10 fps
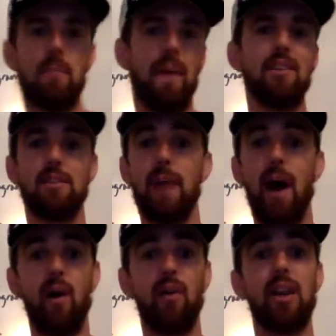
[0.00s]
Maybe it's a
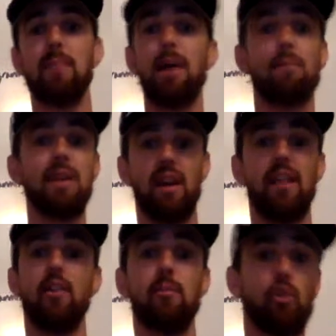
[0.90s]
power clean. It might be
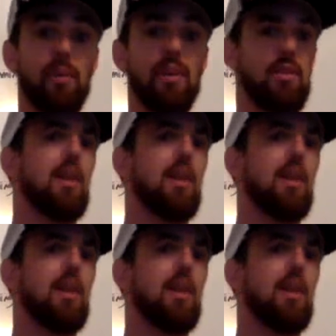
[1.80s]
another movement